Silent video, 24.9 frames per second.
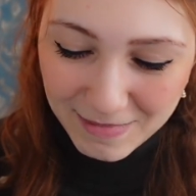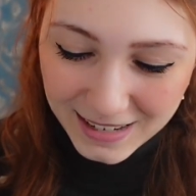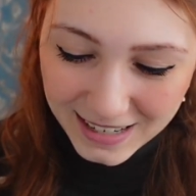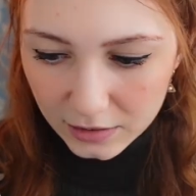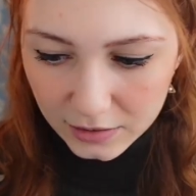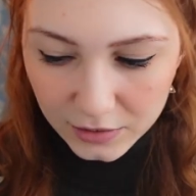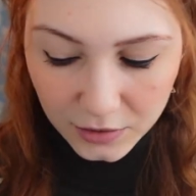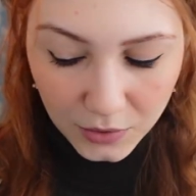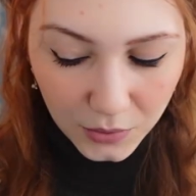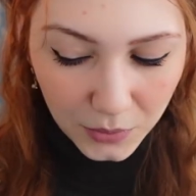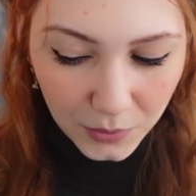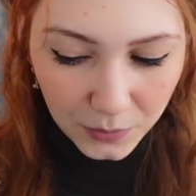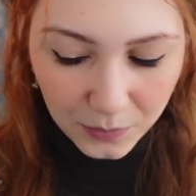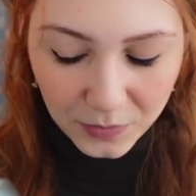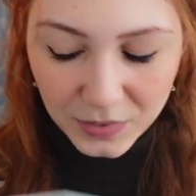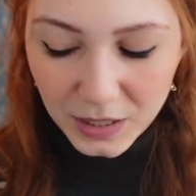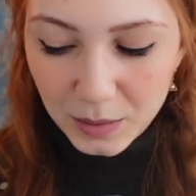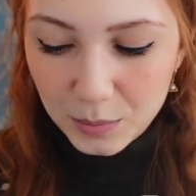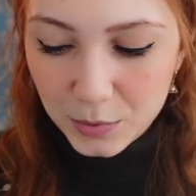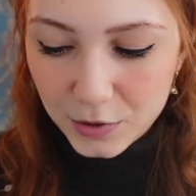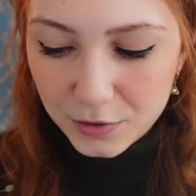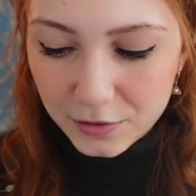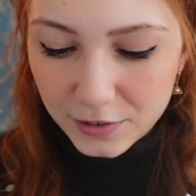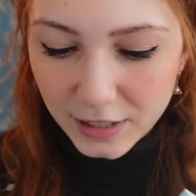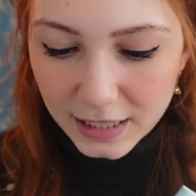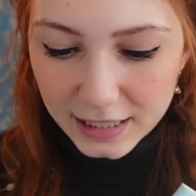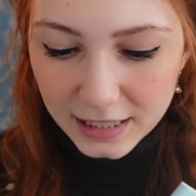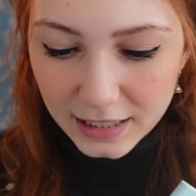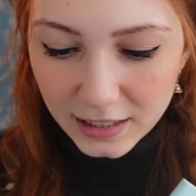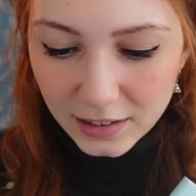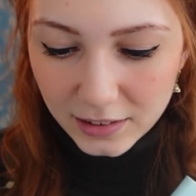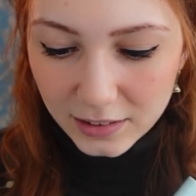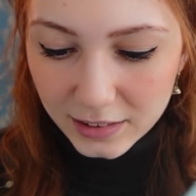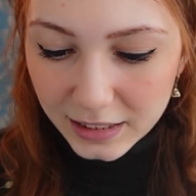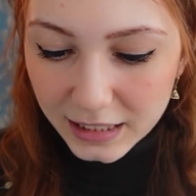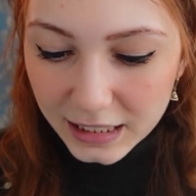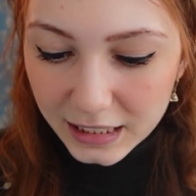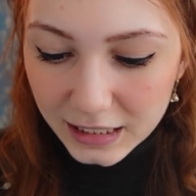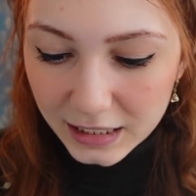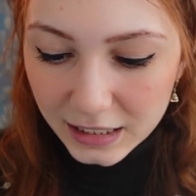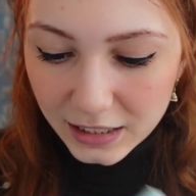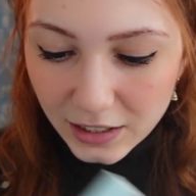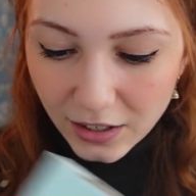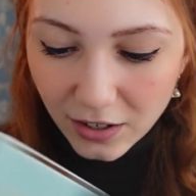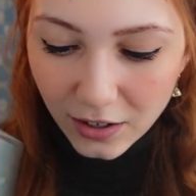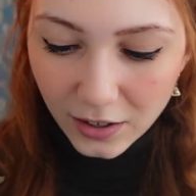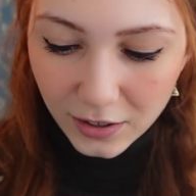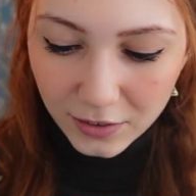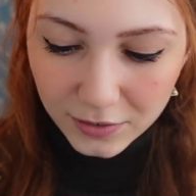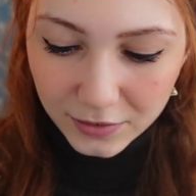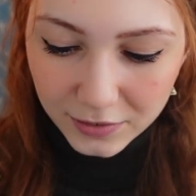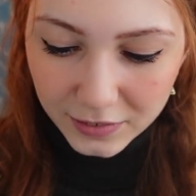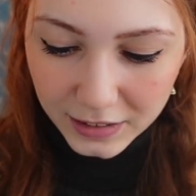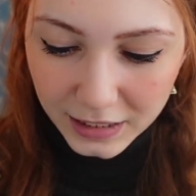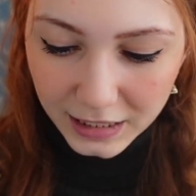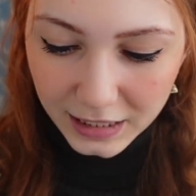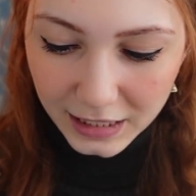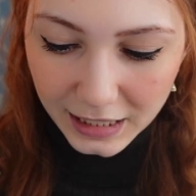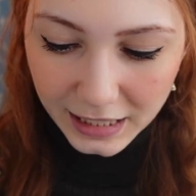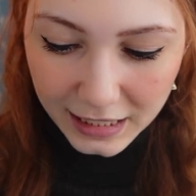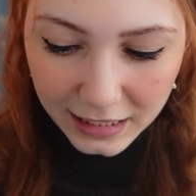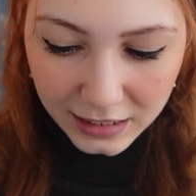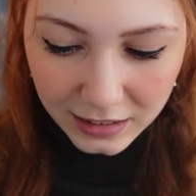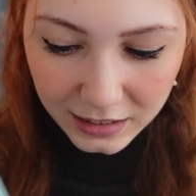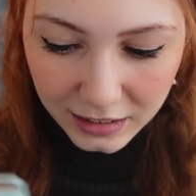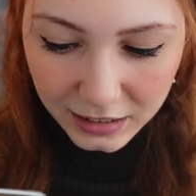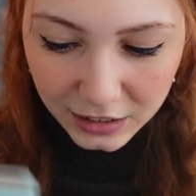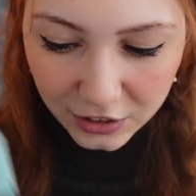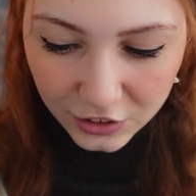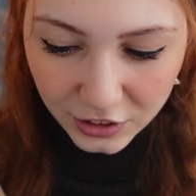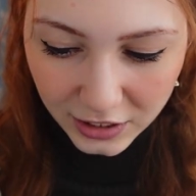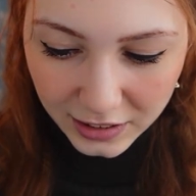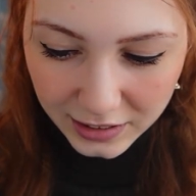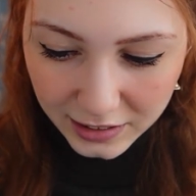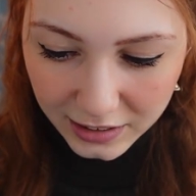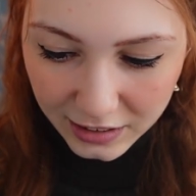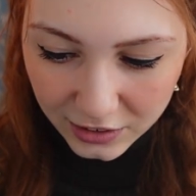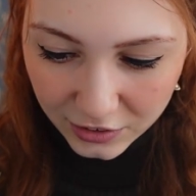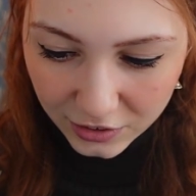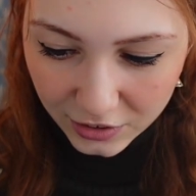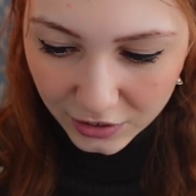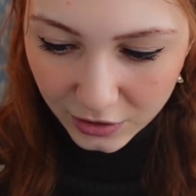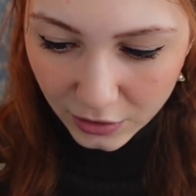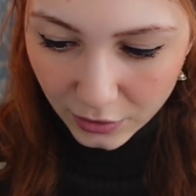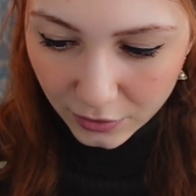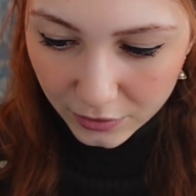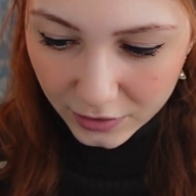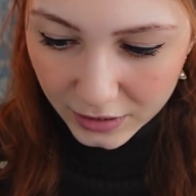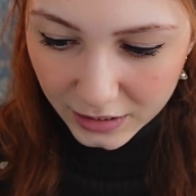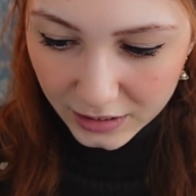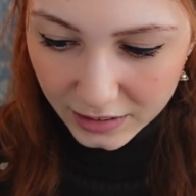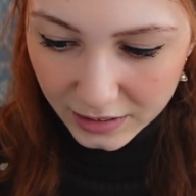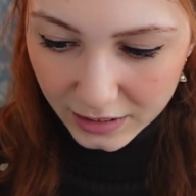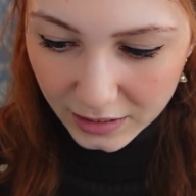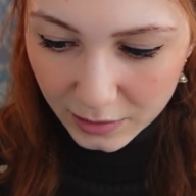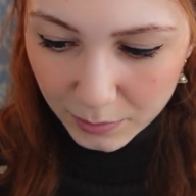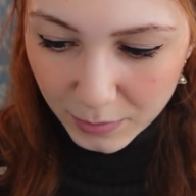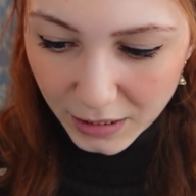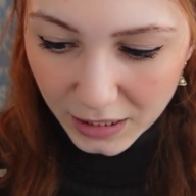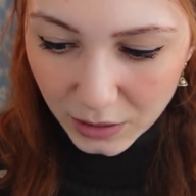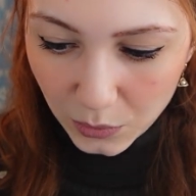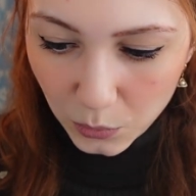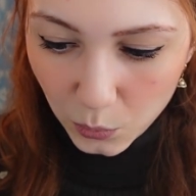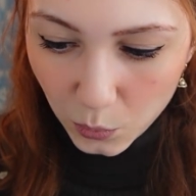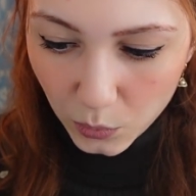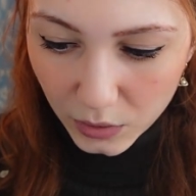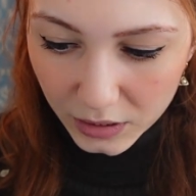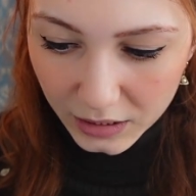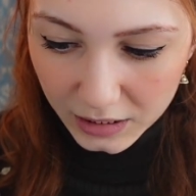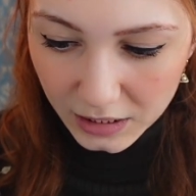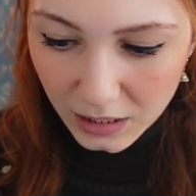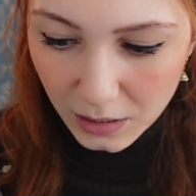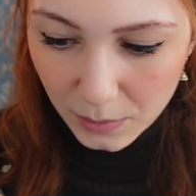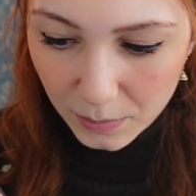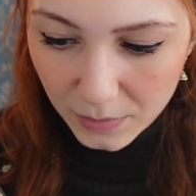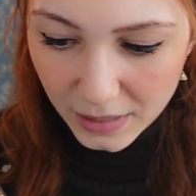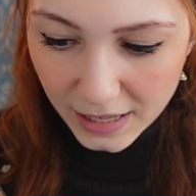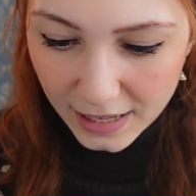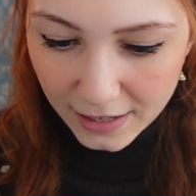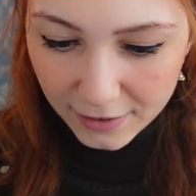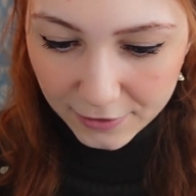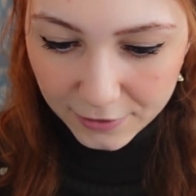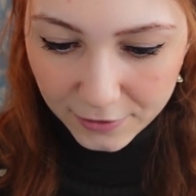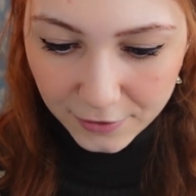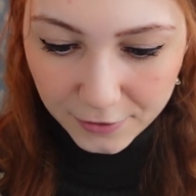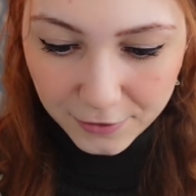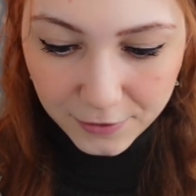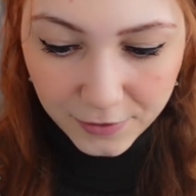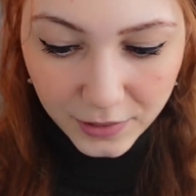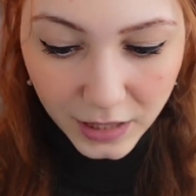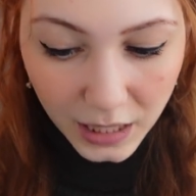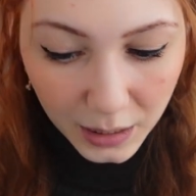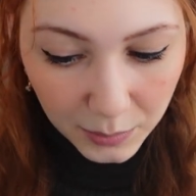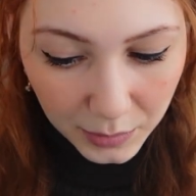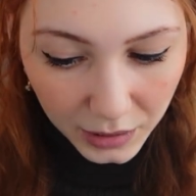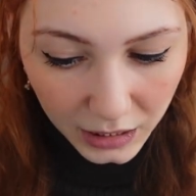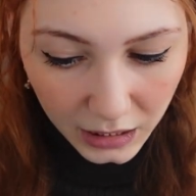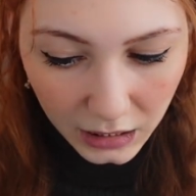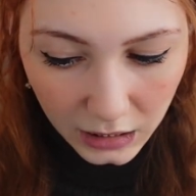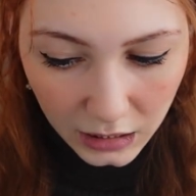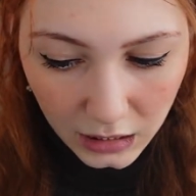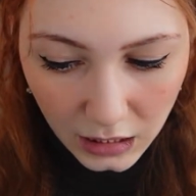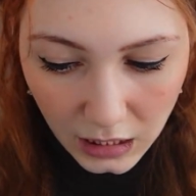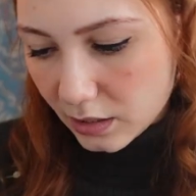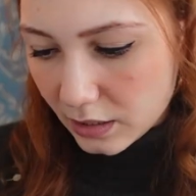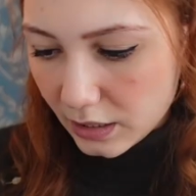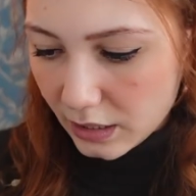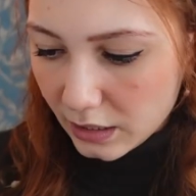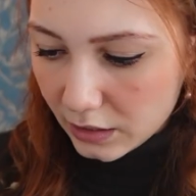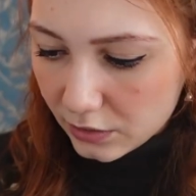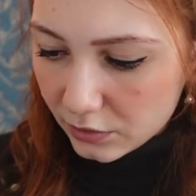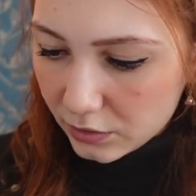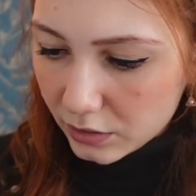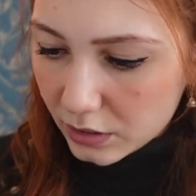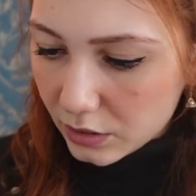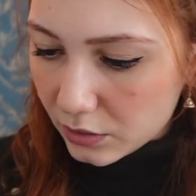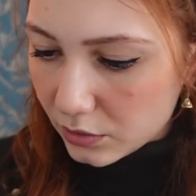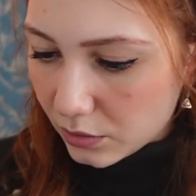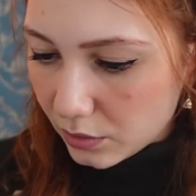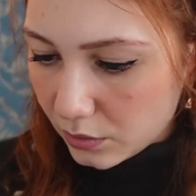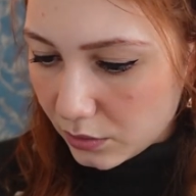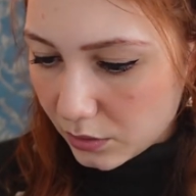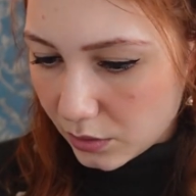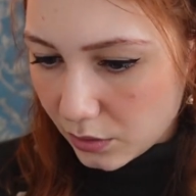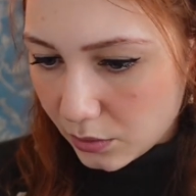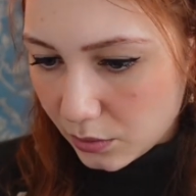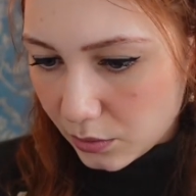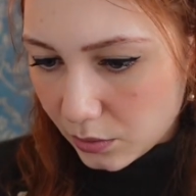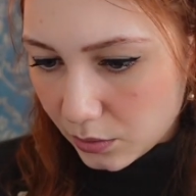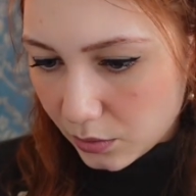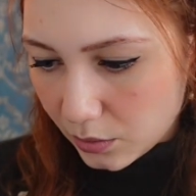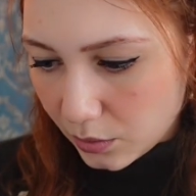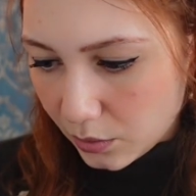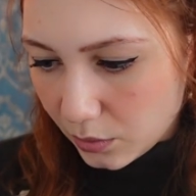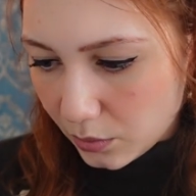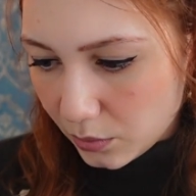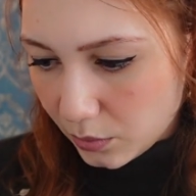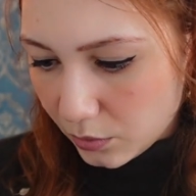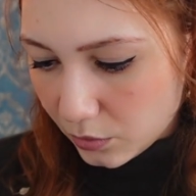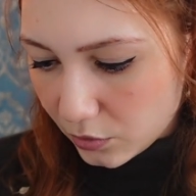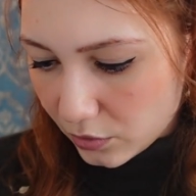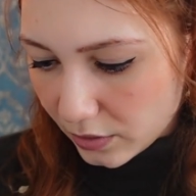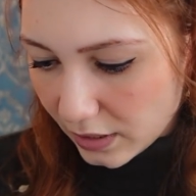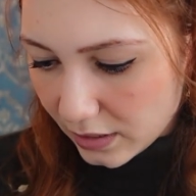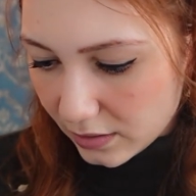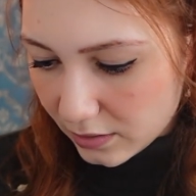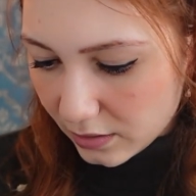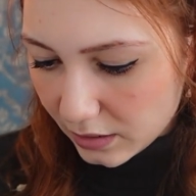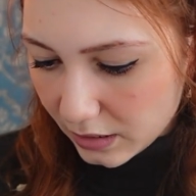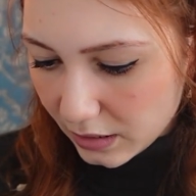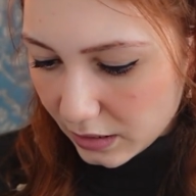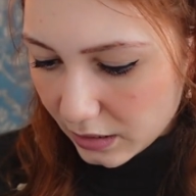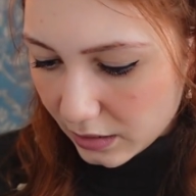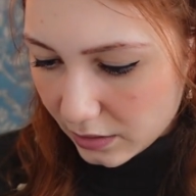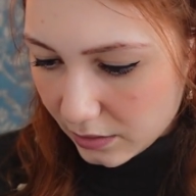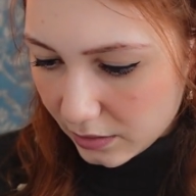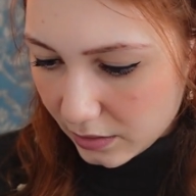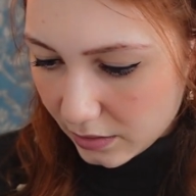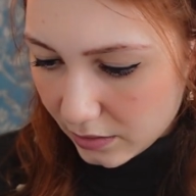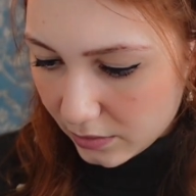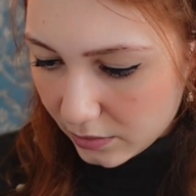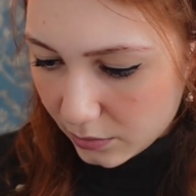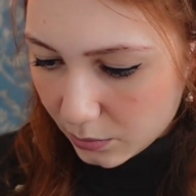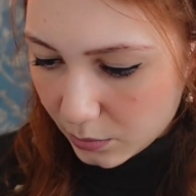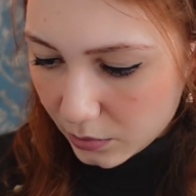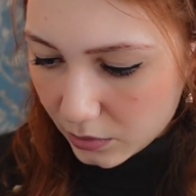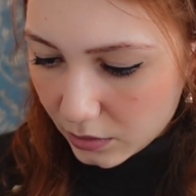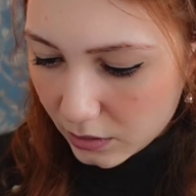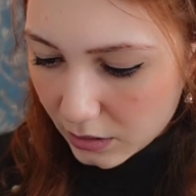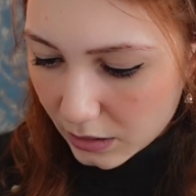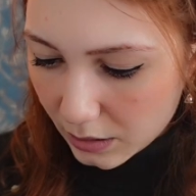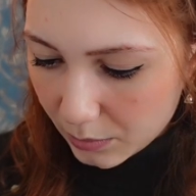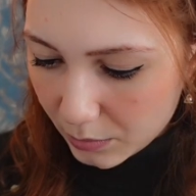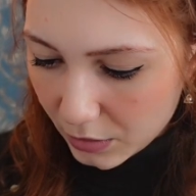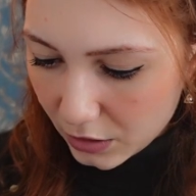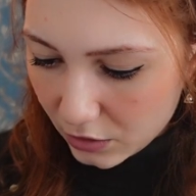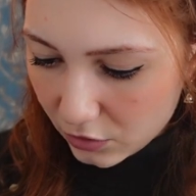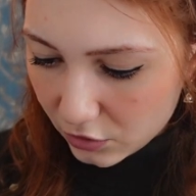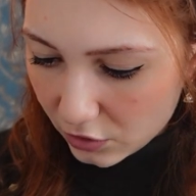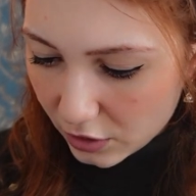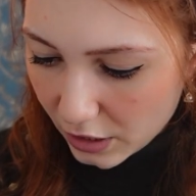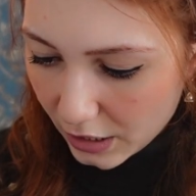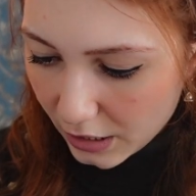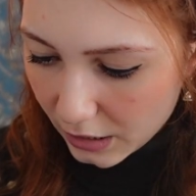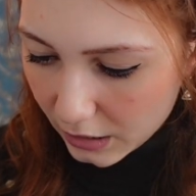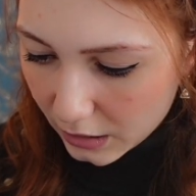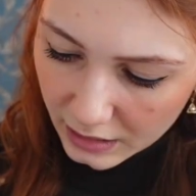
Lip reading: So they provide a link of the English edition of Candide by William F. Fleming. I actually don't know who translated this one. Let me check.